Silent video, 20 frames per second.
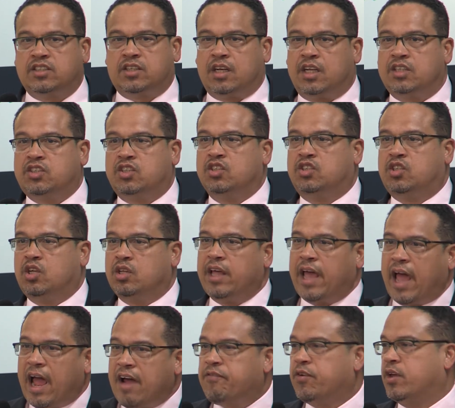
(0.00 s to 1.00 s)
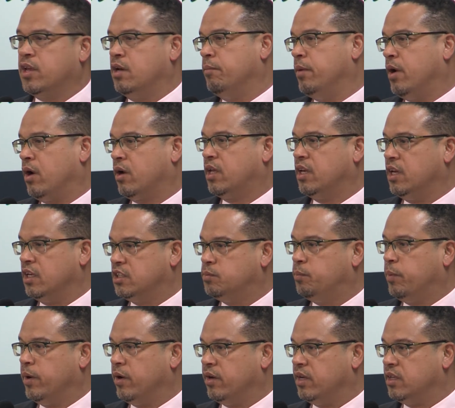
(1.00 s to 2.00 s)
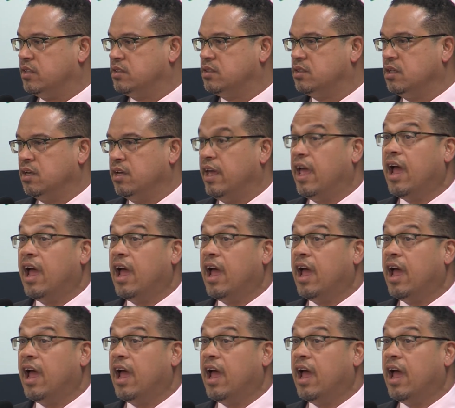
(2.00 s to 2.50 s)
to listen to the African American experience.